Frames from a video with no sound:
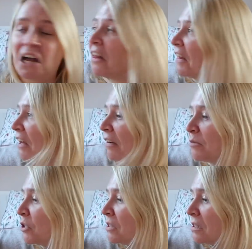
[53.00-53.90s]
And I think
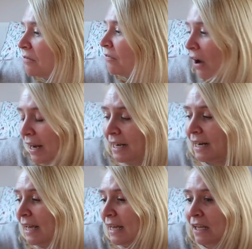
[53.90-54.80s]
I've just
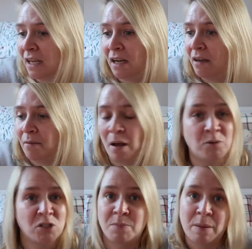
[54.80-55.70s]
finally, I'm
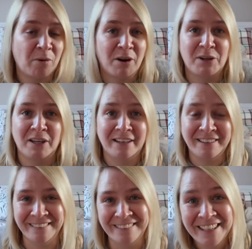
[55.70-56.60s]
just a bit broken.